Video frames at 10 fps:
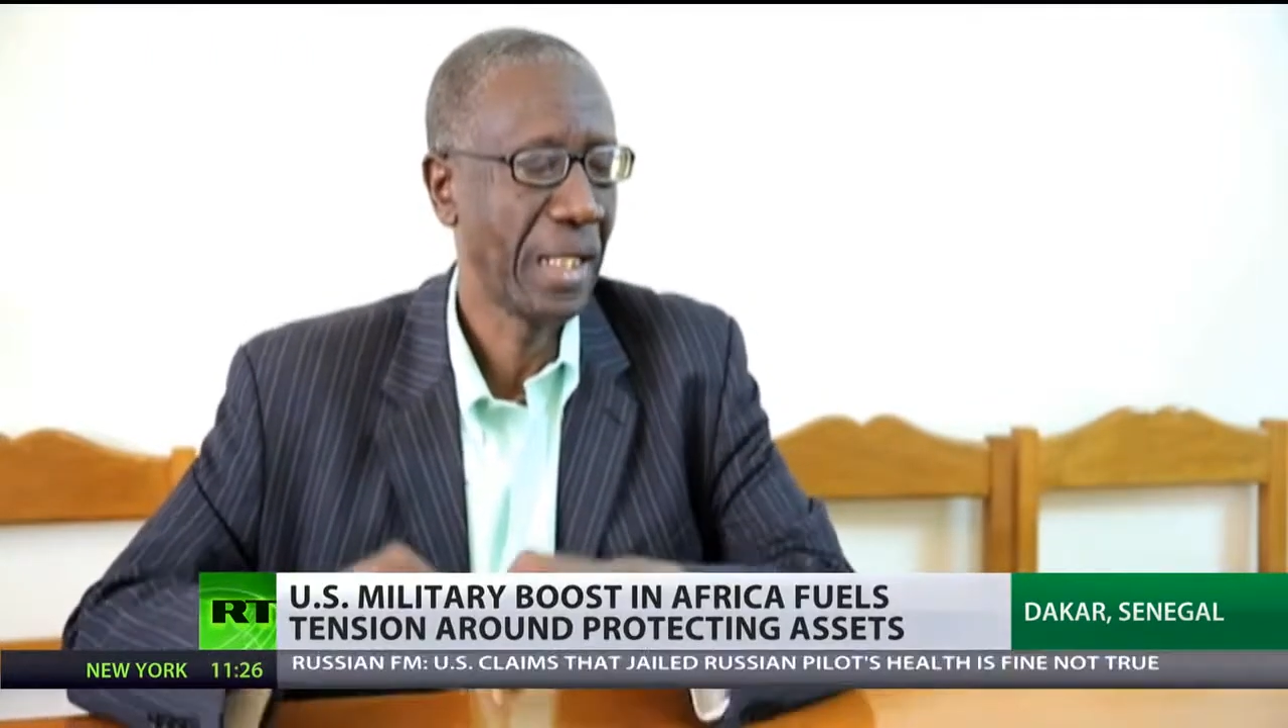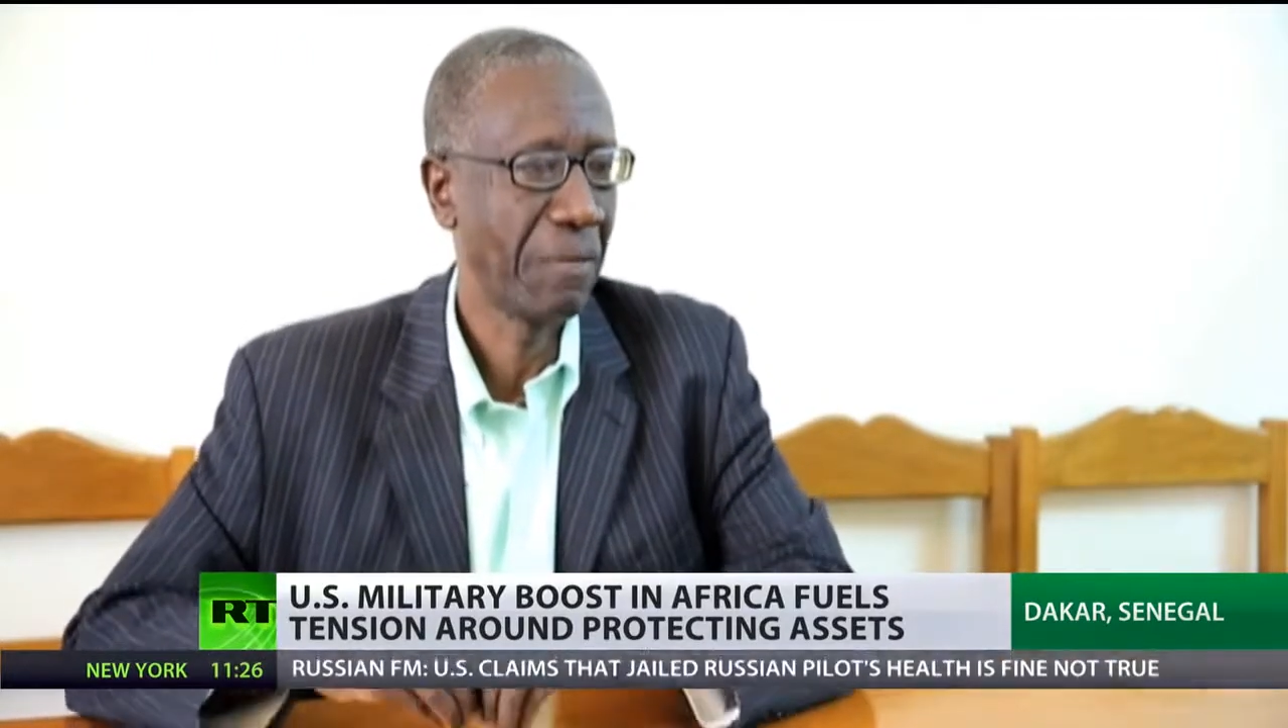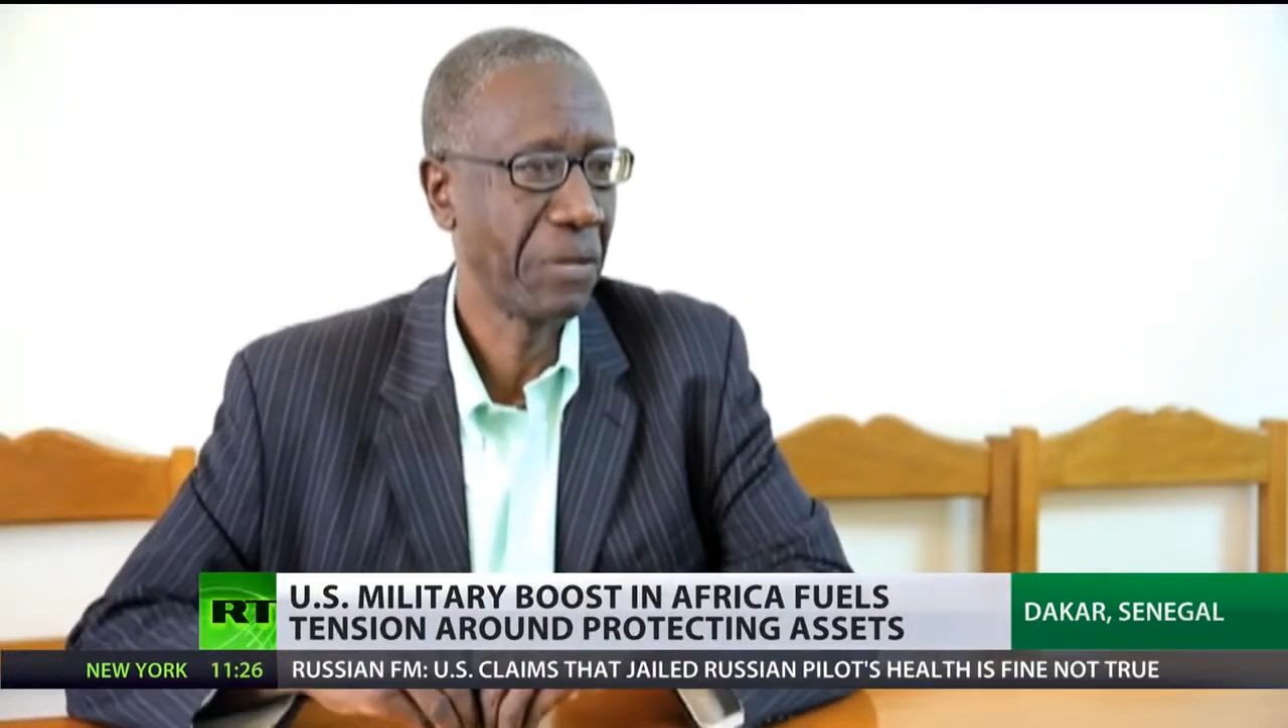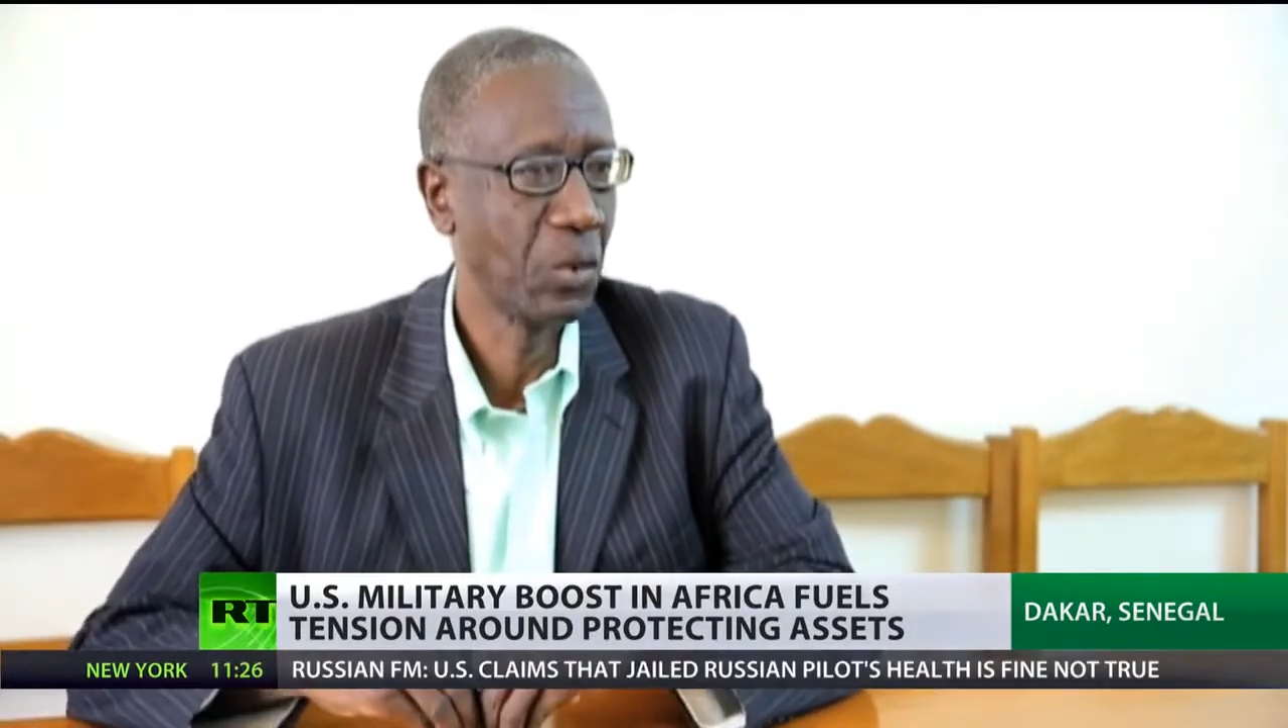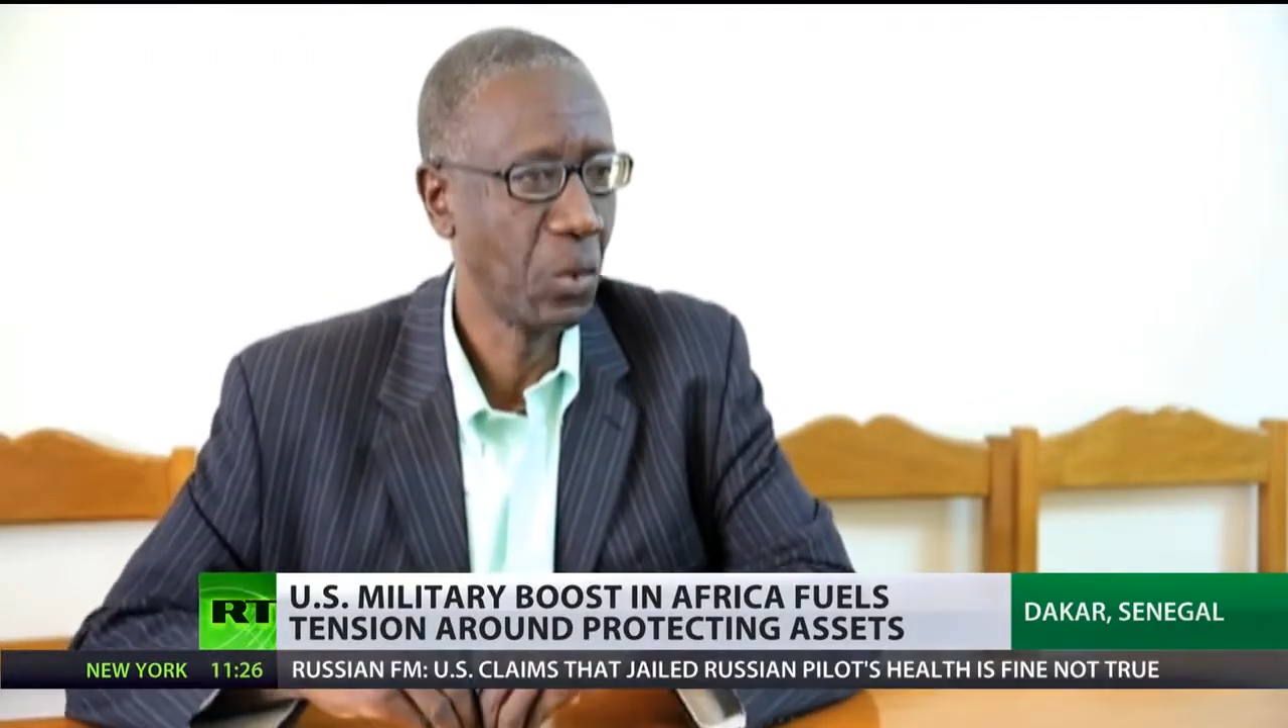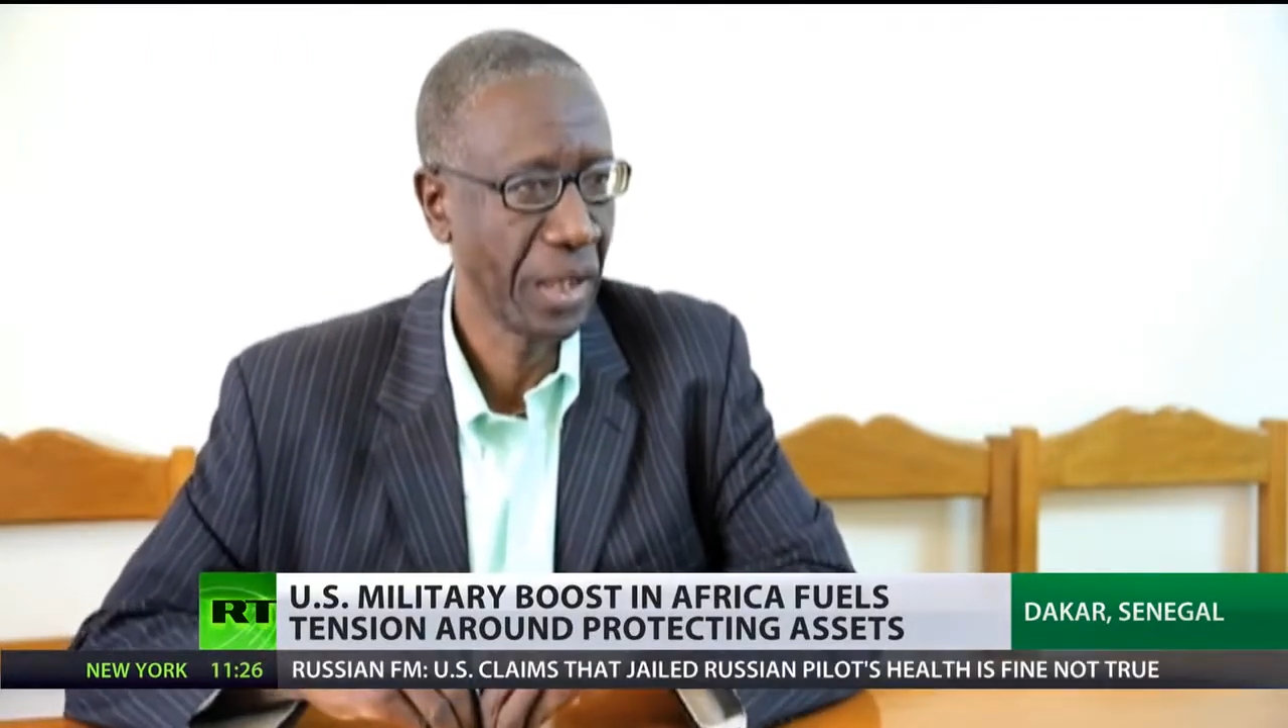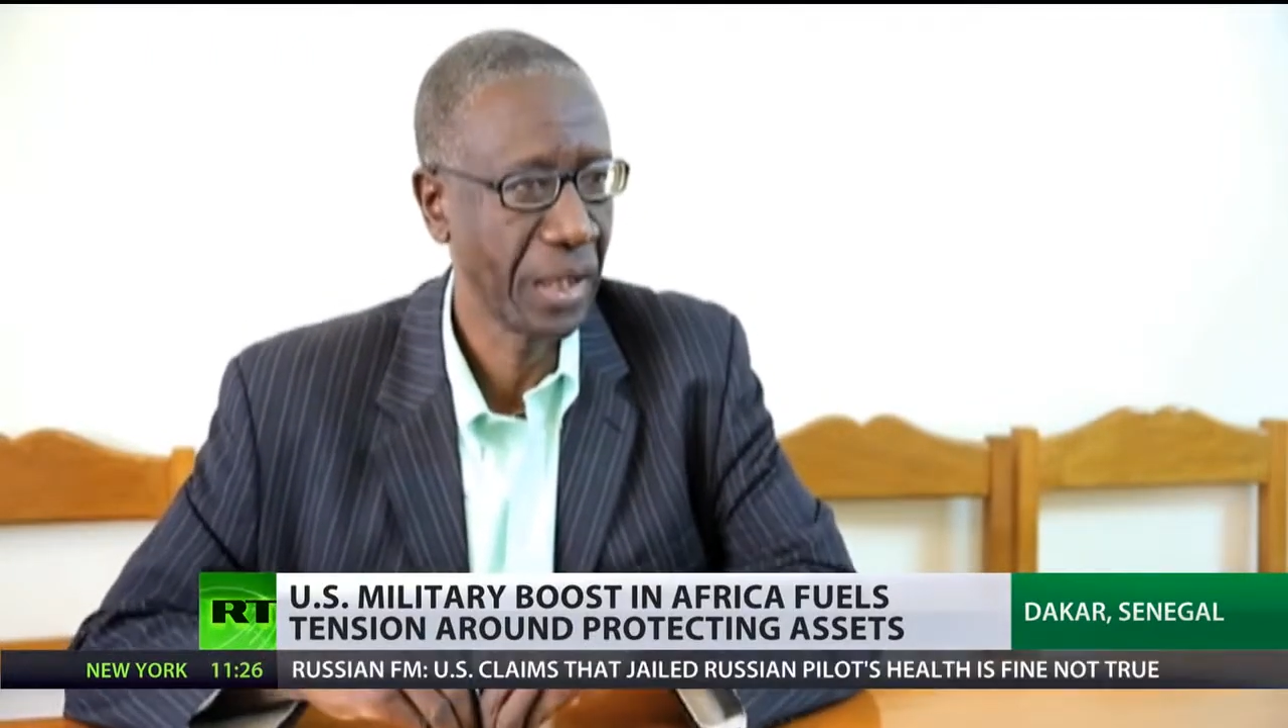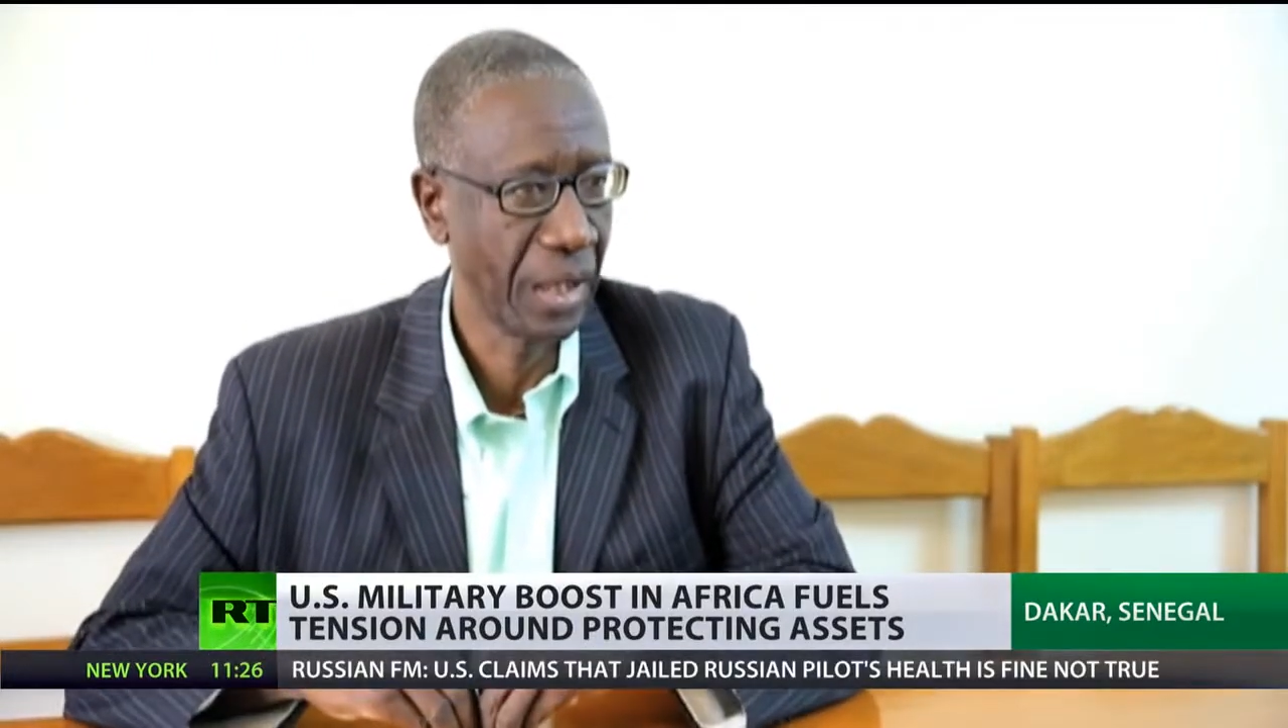their presence